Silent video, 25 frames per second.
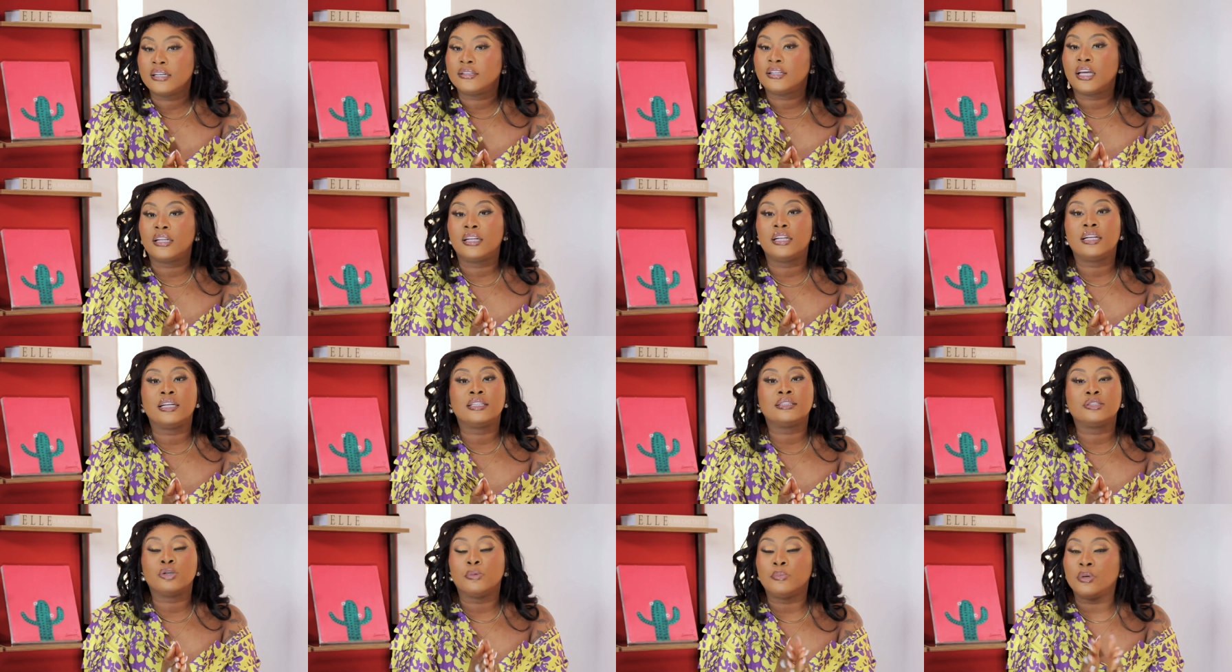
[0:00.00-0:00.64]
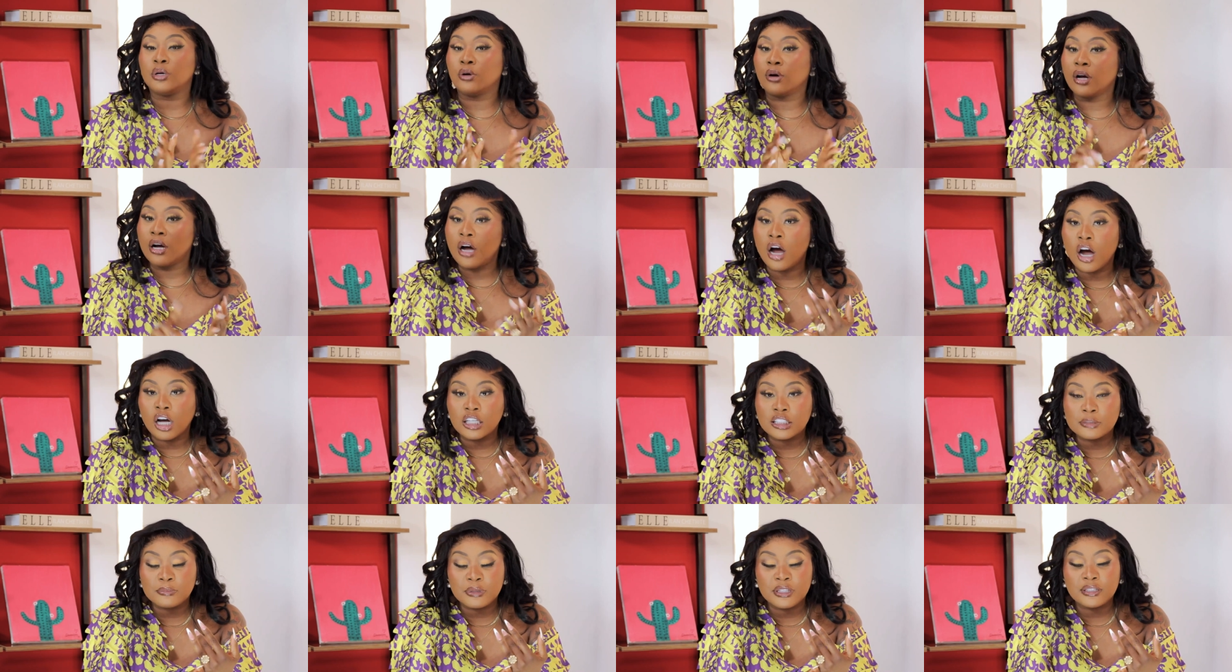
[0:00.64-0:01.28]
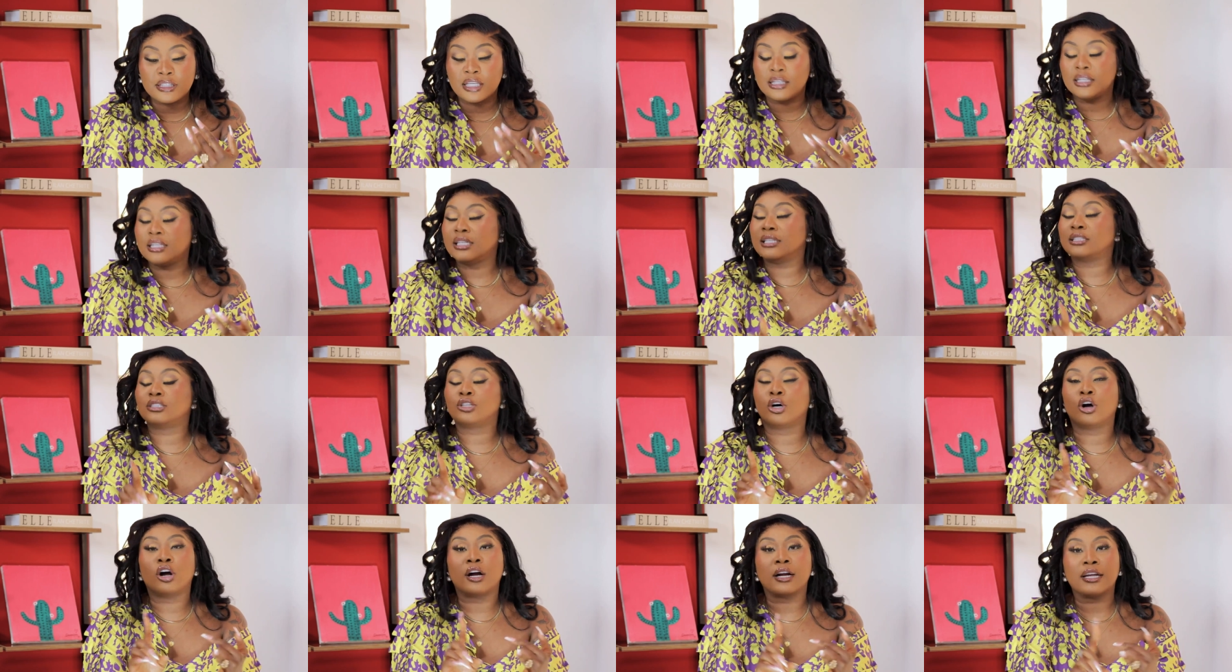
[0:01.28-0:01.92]
They did it to Bill Cosby, they did
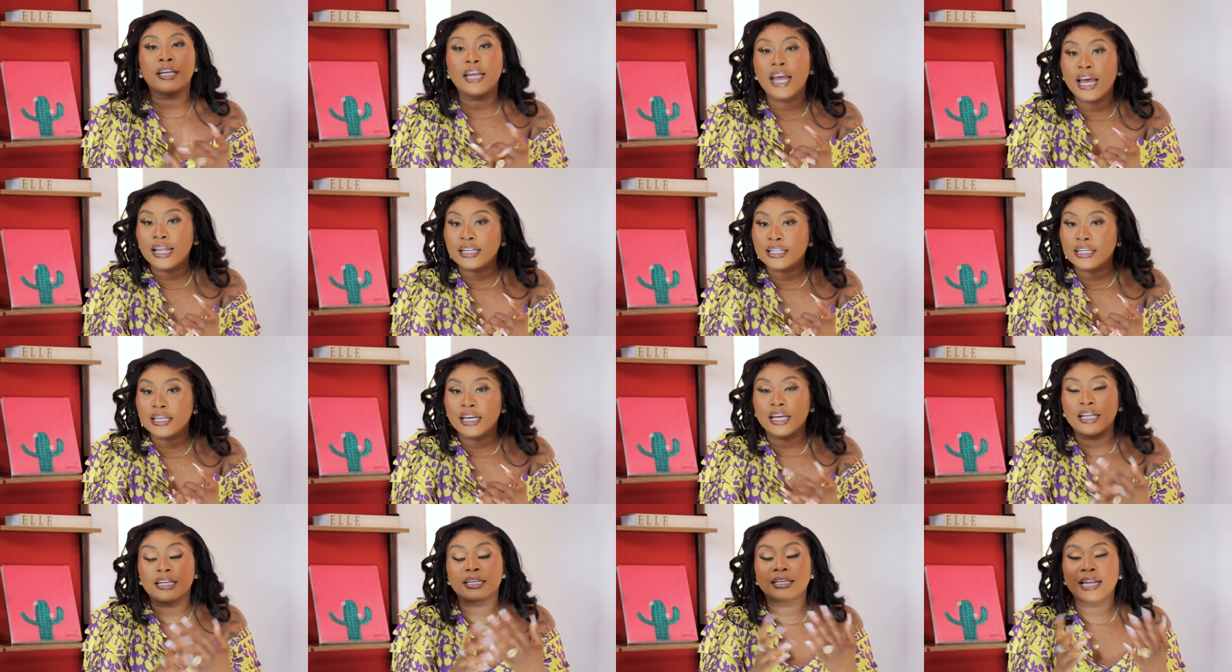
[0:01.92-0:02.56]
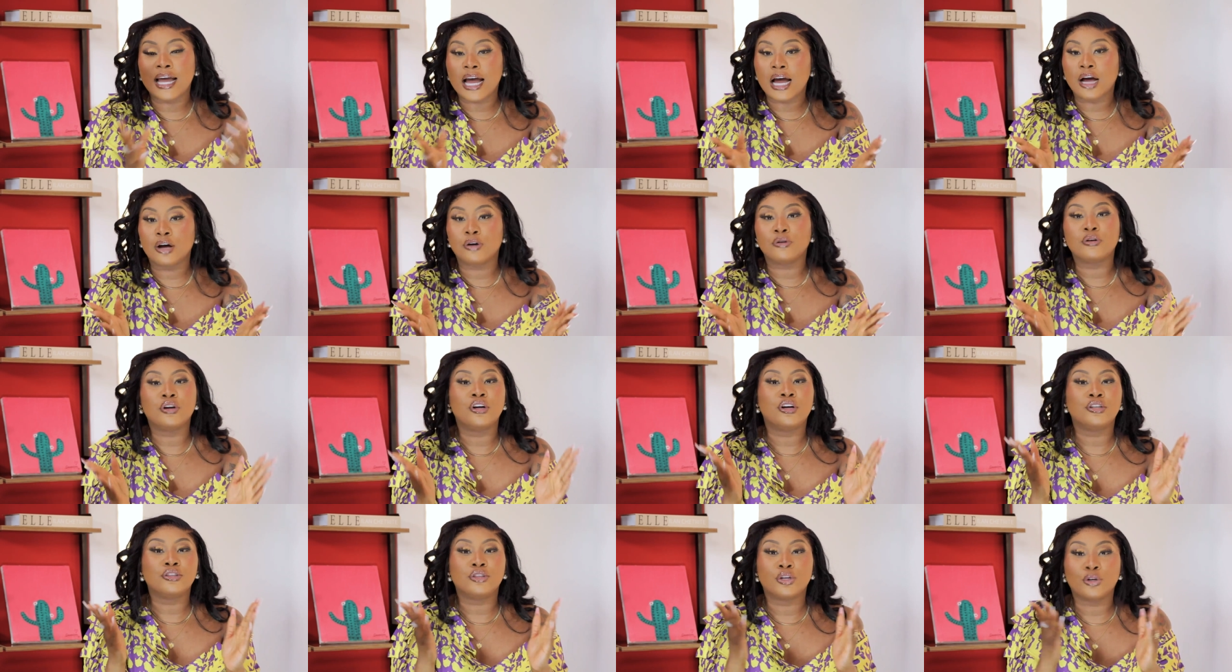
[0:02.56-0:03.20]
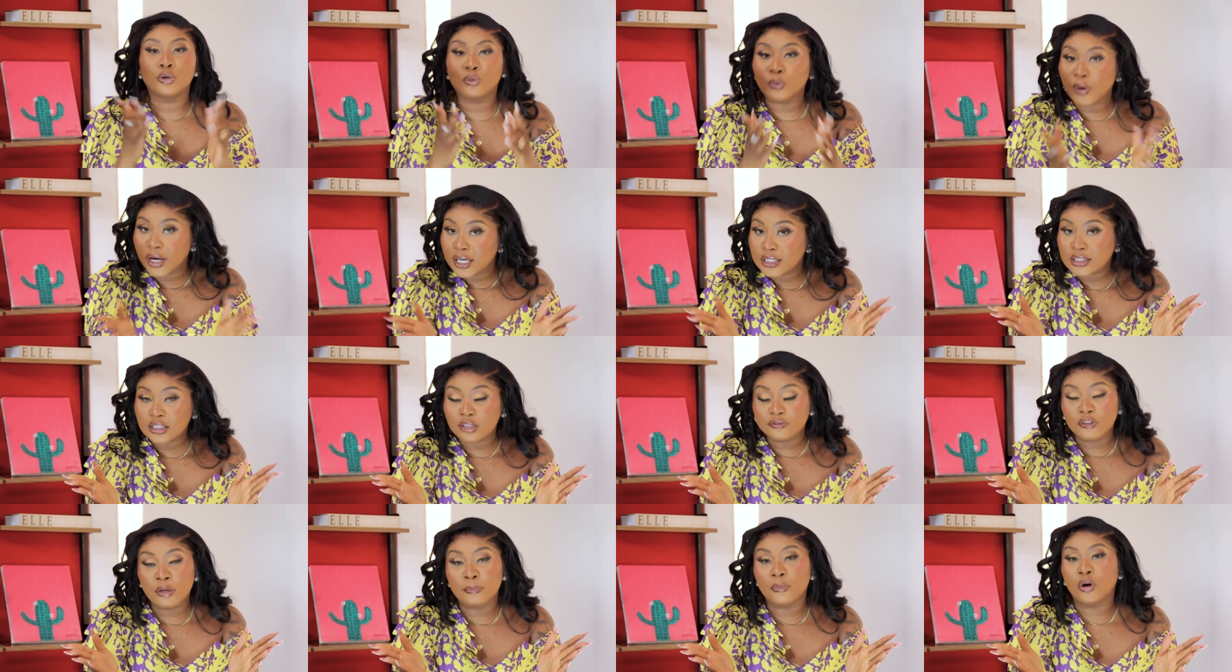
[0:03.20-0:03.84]
it to R. Kelly, and now the
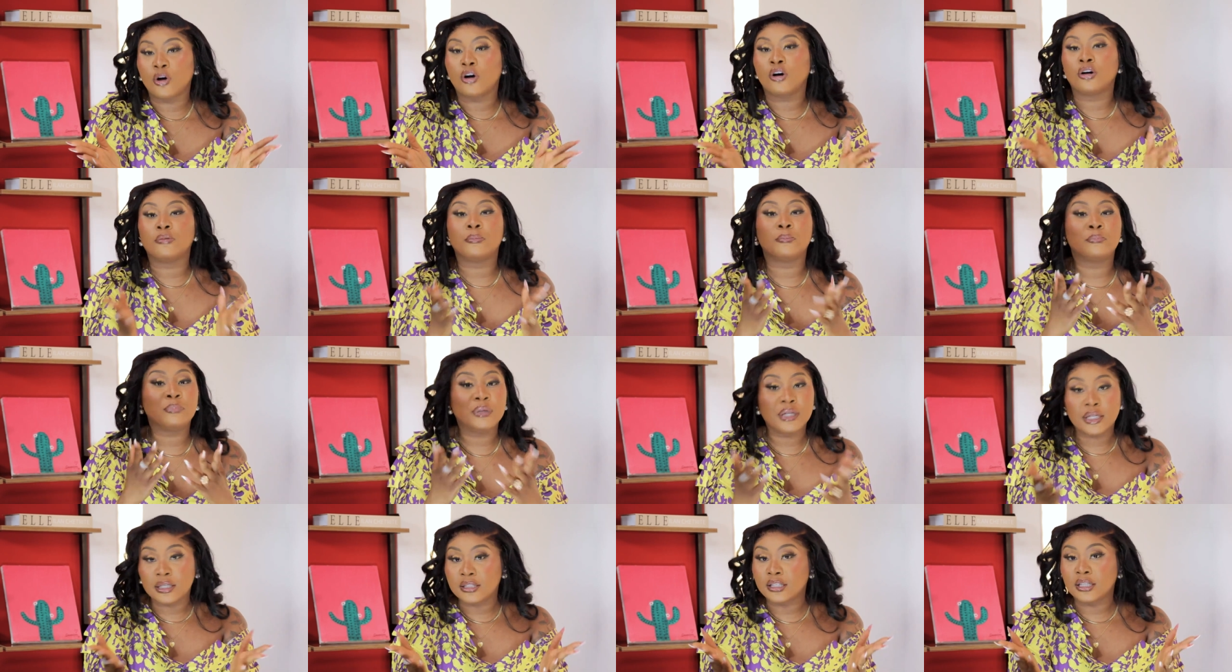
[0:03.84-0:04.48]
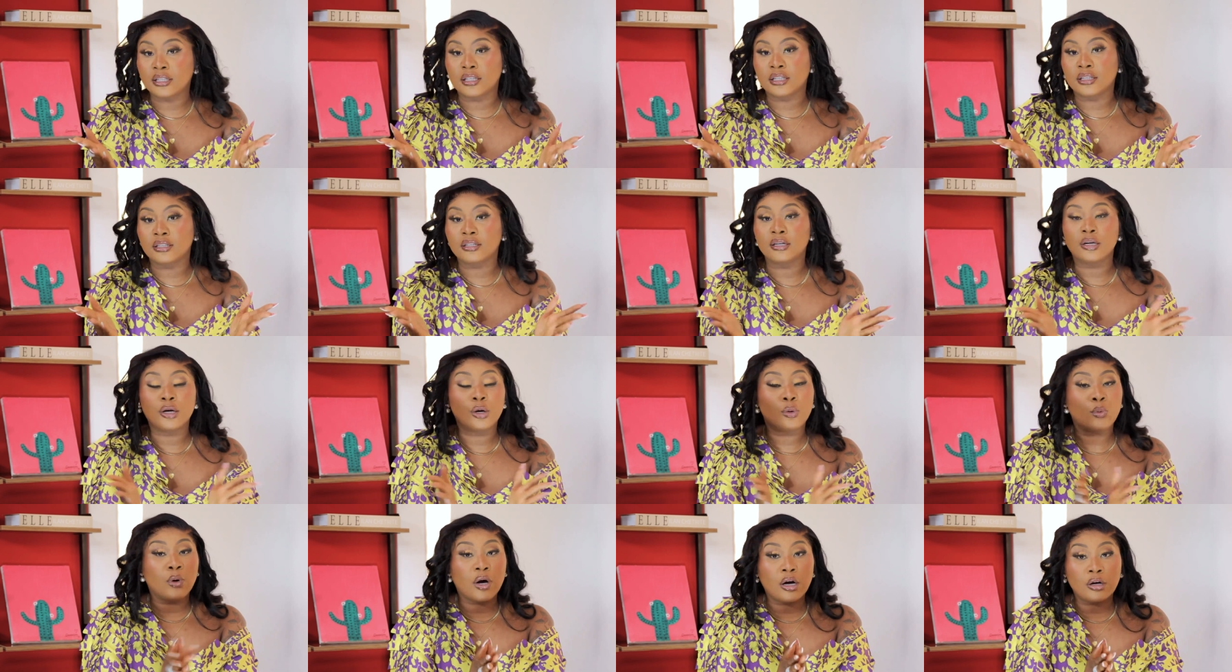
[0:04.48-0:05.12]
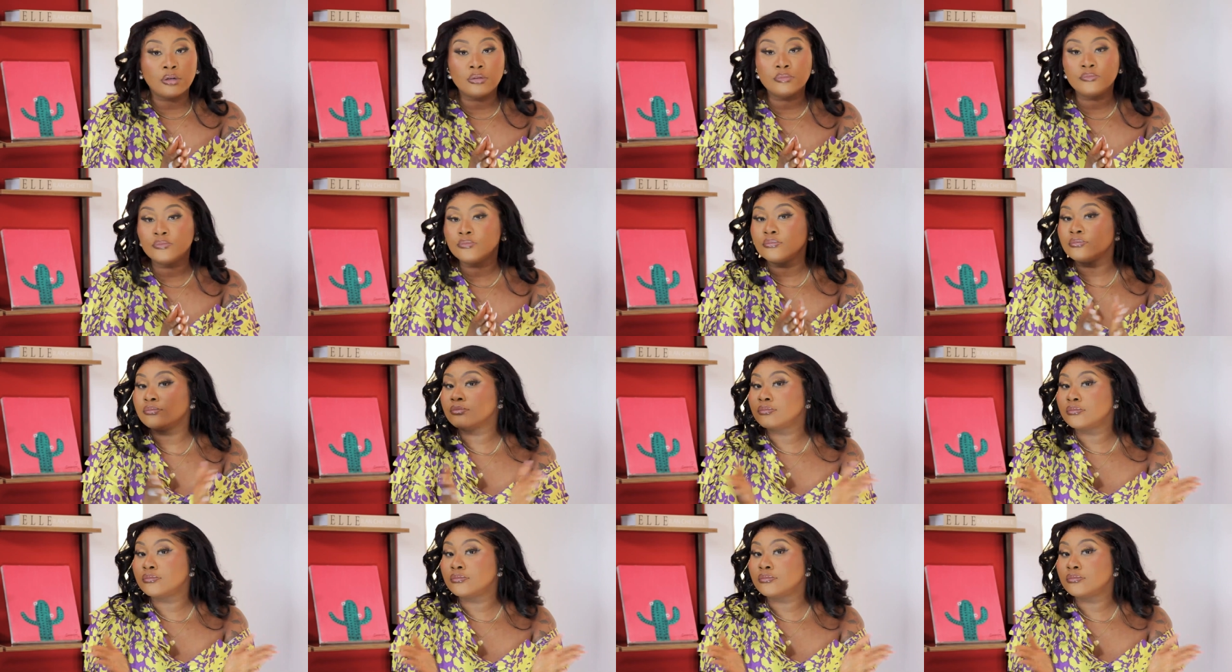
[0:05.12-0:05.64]
greatest of them all, P. Diddy. Well,